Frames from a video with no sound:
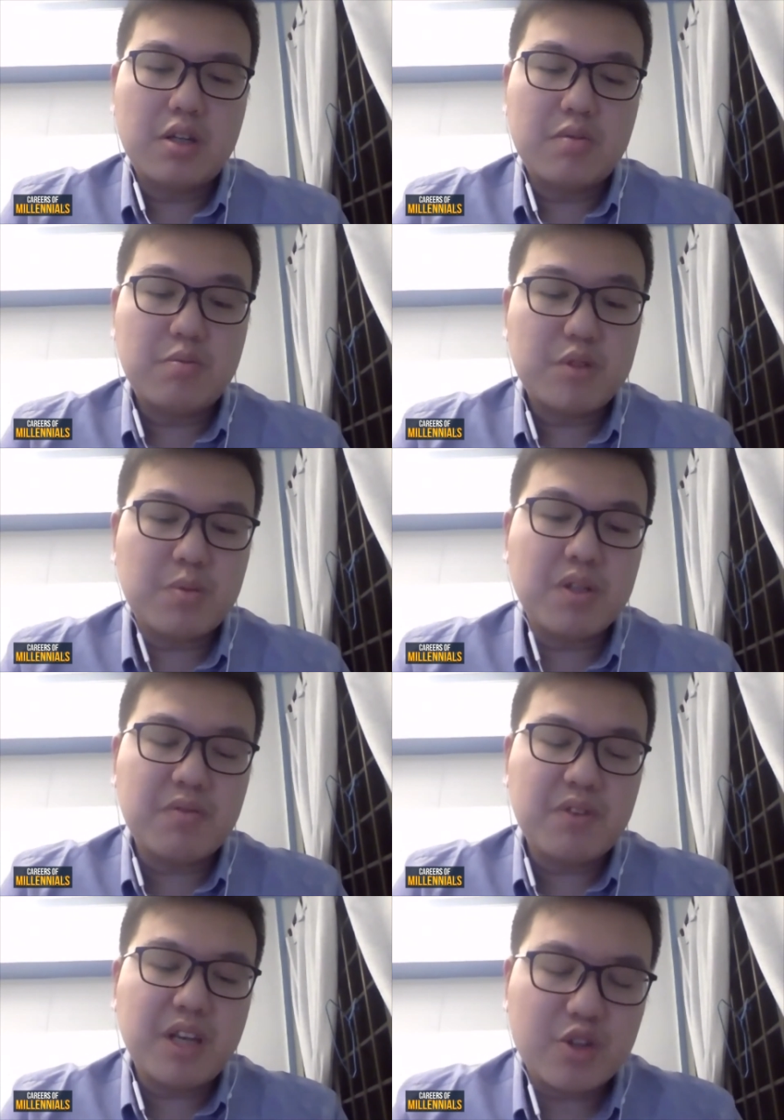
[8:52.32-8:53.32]

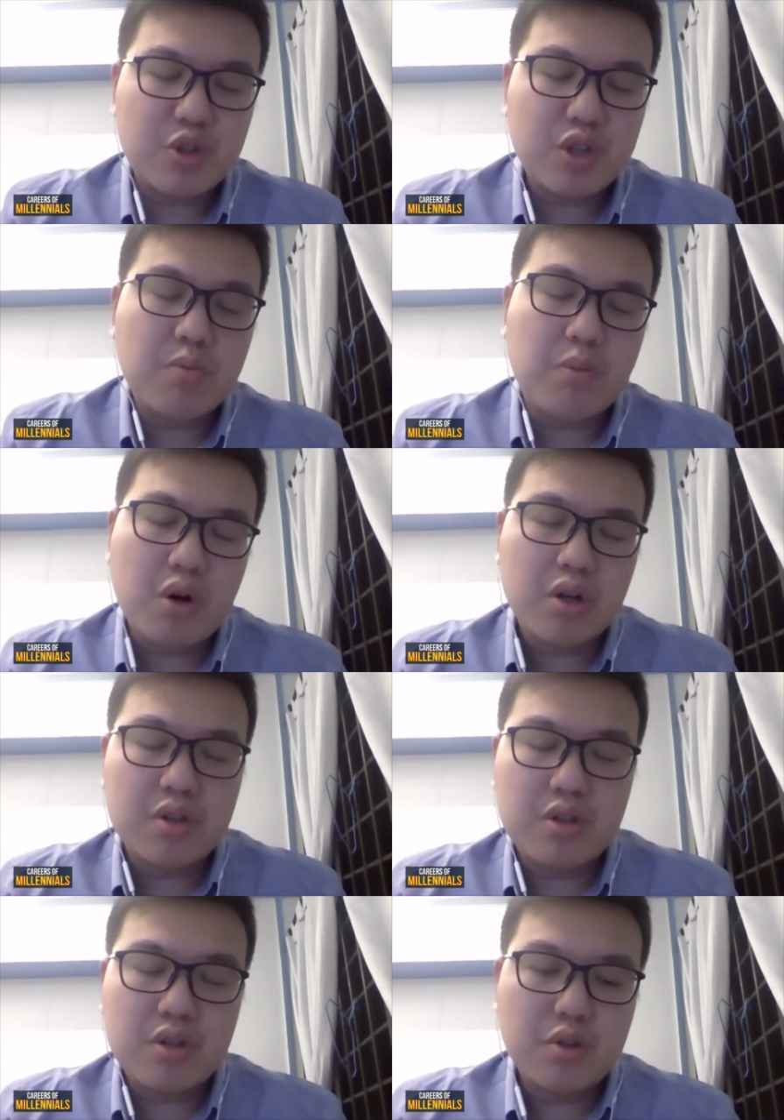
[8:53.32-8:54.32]
specific electrical board
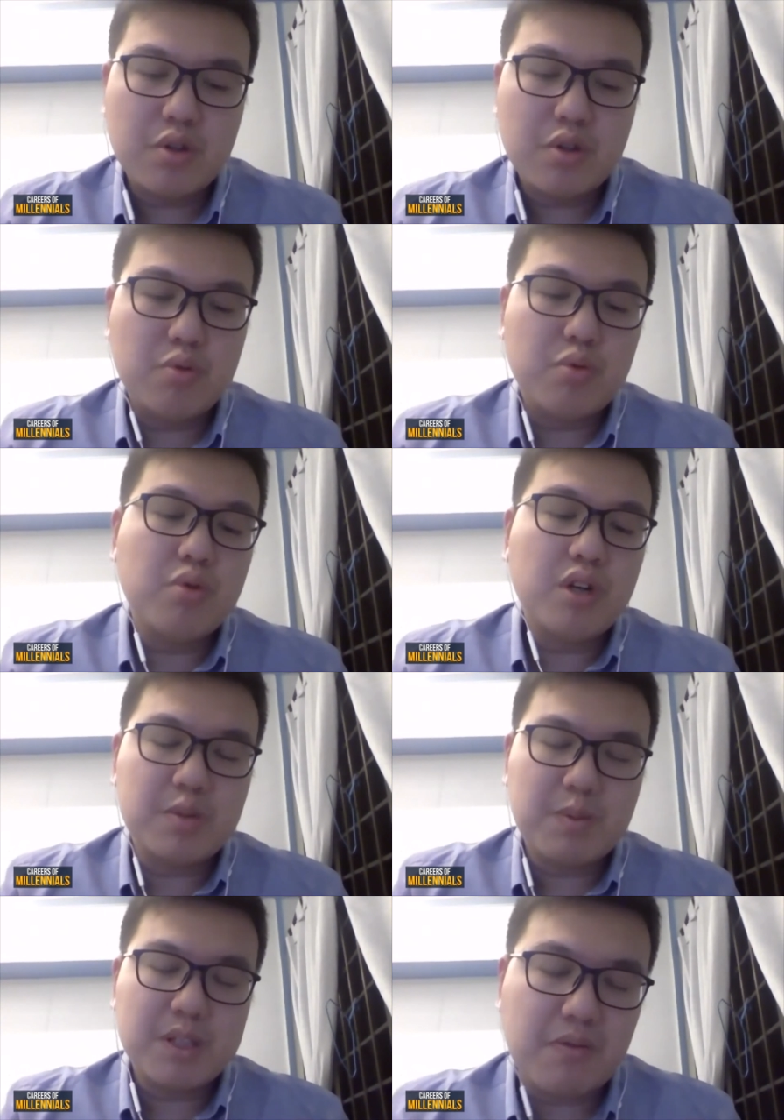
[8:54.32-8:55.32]
to do a
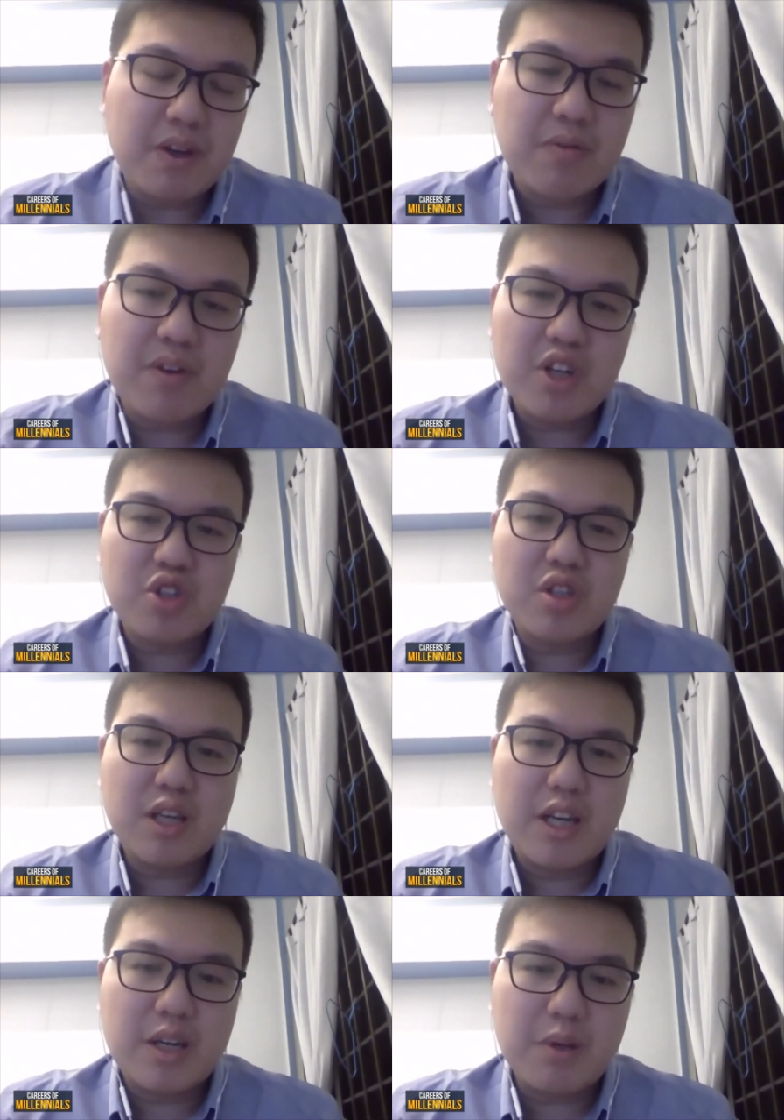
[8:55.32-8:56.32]
specific function,
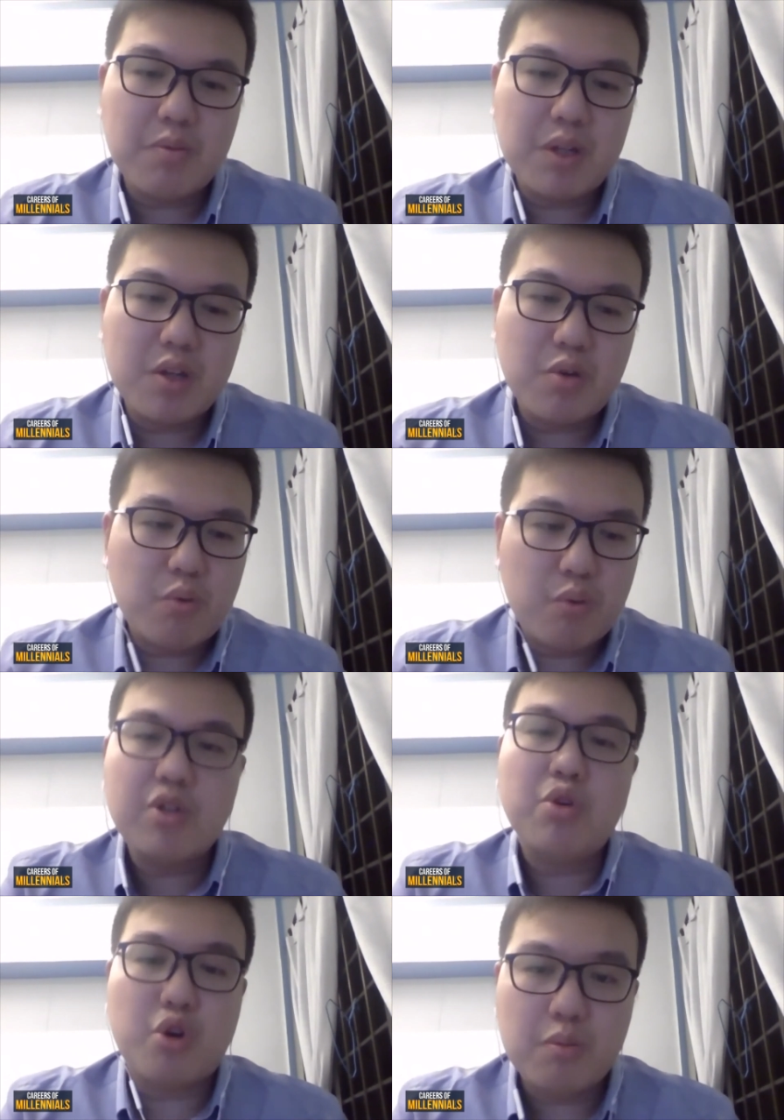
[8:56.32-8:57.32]
like maybe run your
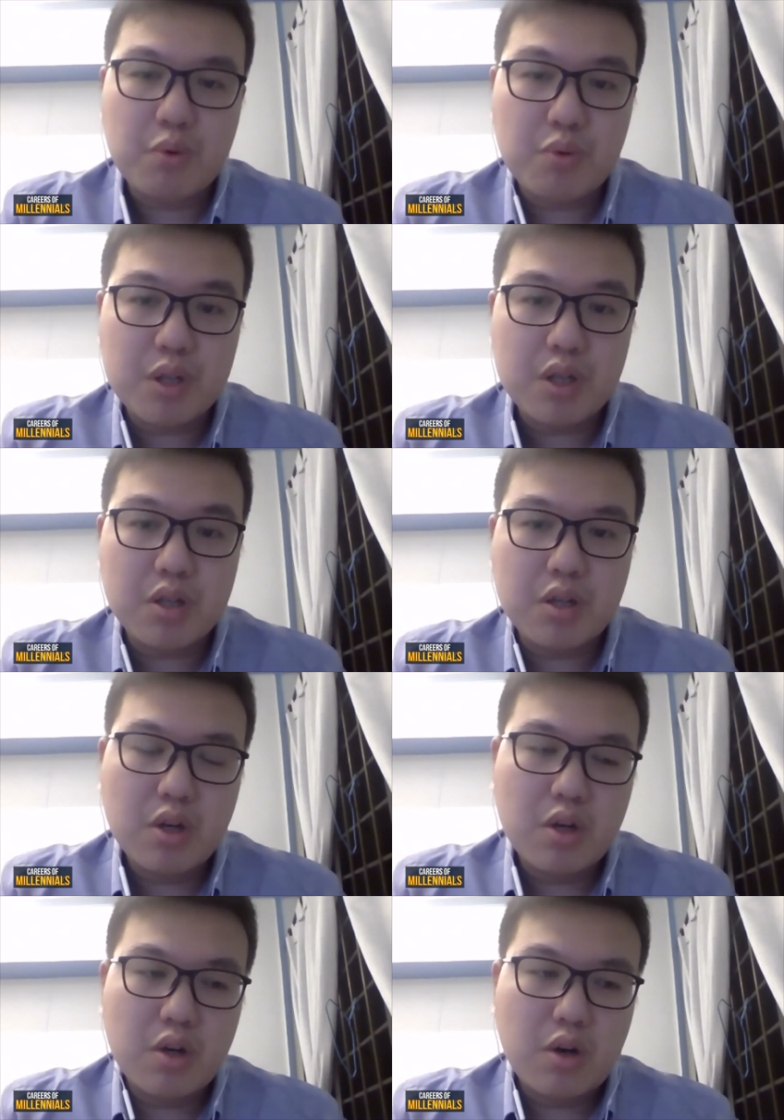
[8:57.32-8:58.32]
computer,
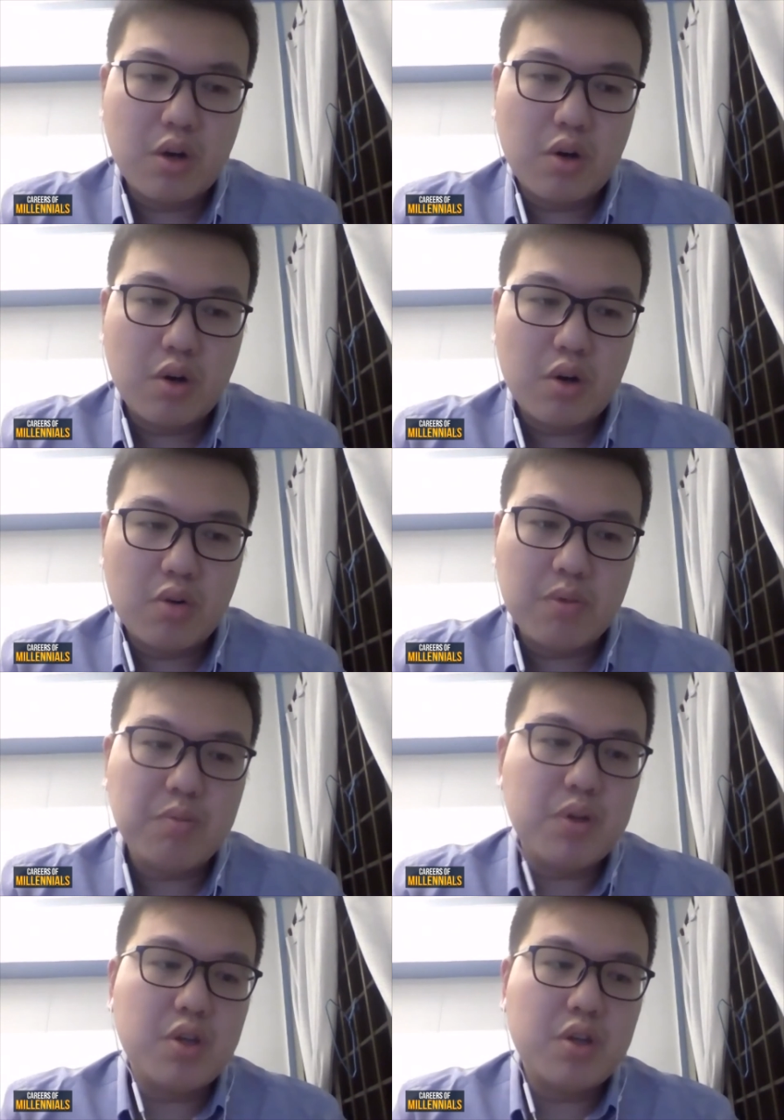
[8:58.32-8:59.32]
or
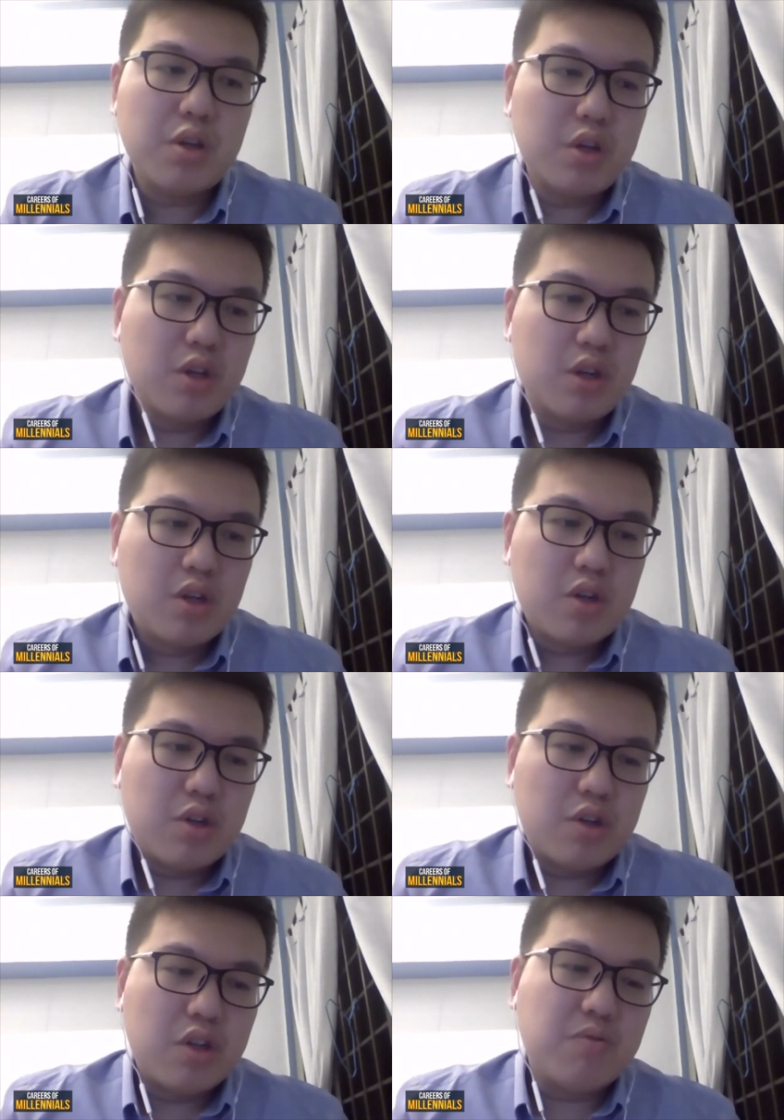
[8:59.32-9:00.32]
maybe
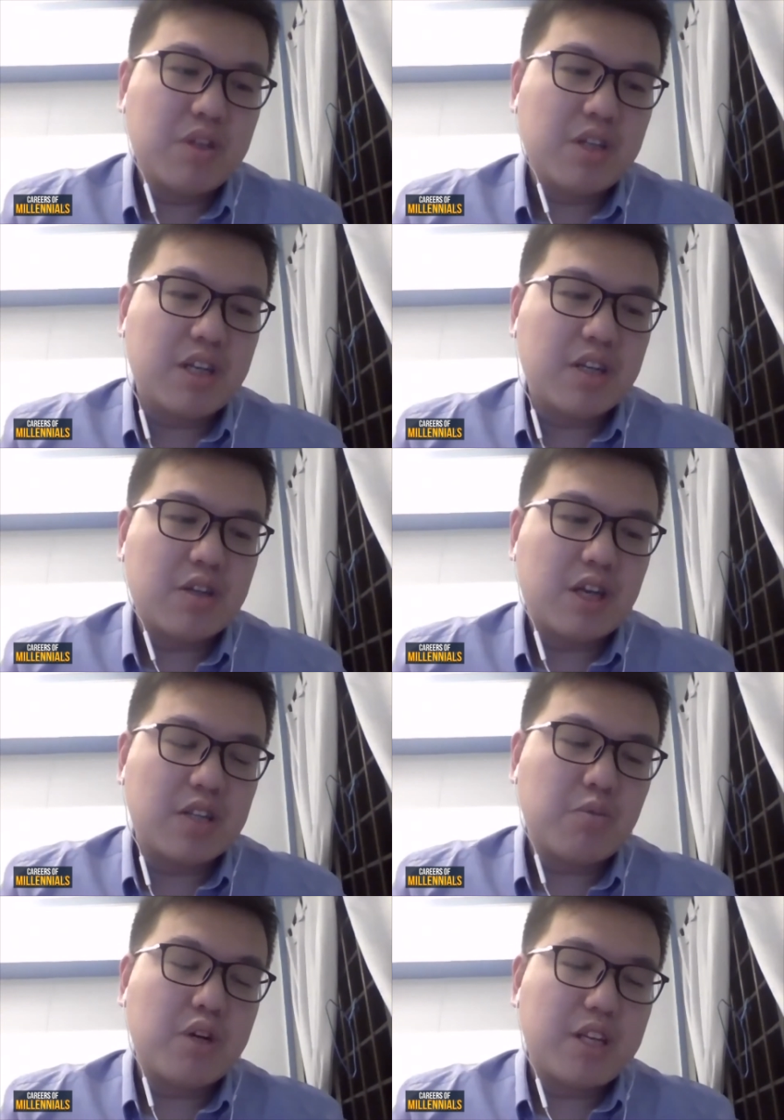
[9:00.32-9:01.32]
even like as
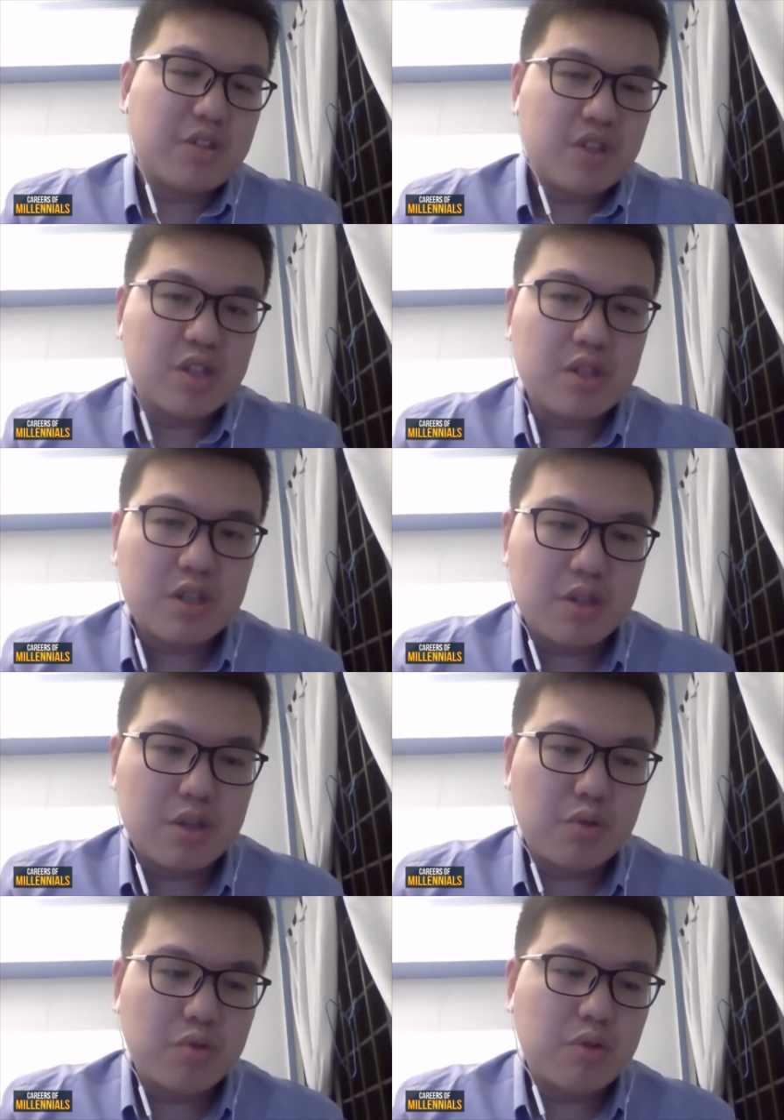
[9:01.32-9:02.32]
small as just
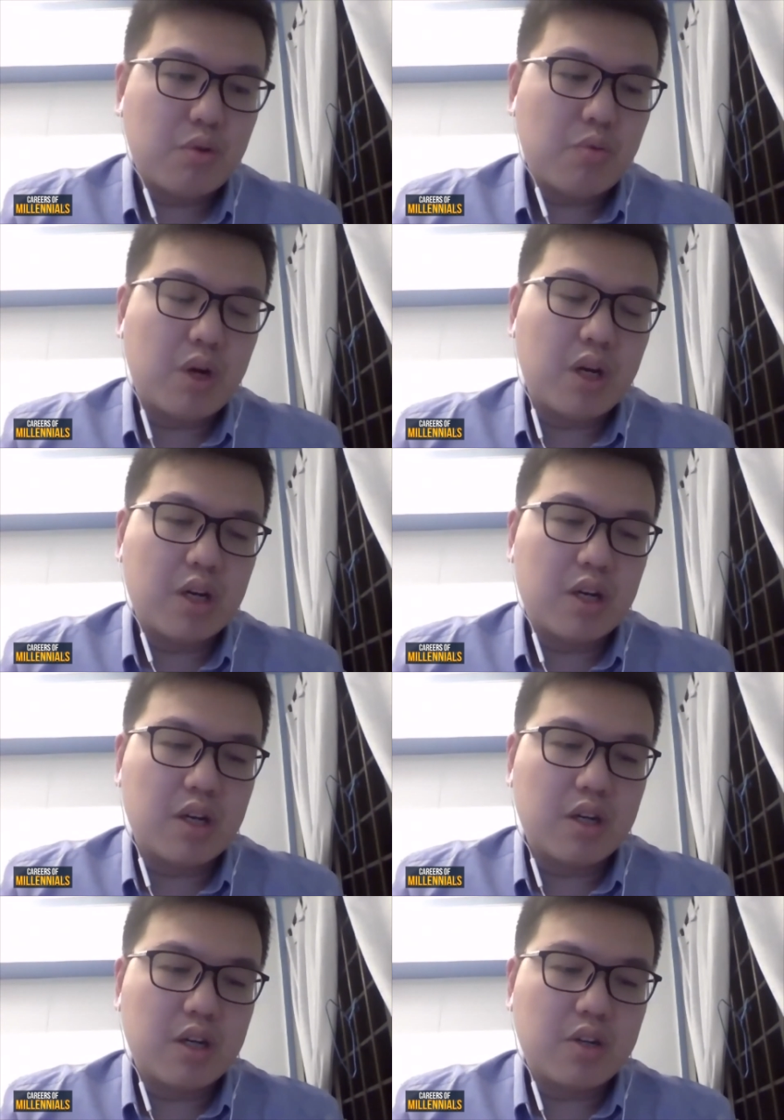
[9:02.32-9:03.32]

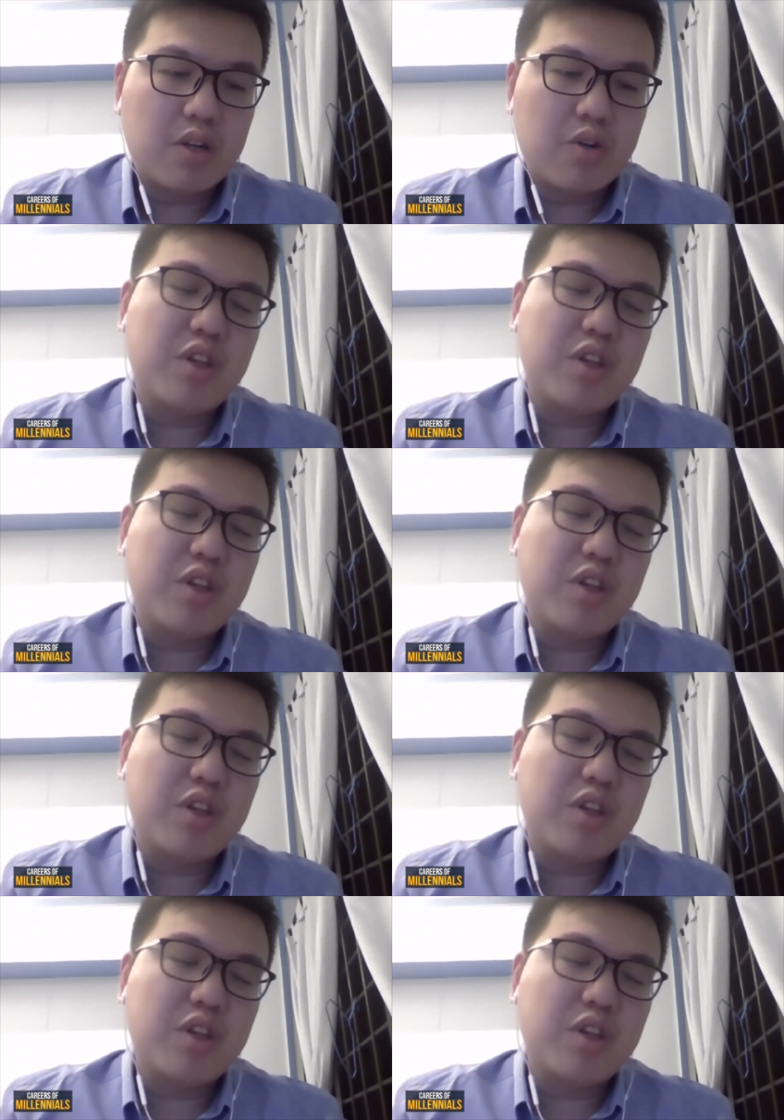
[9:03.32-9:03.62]
creating a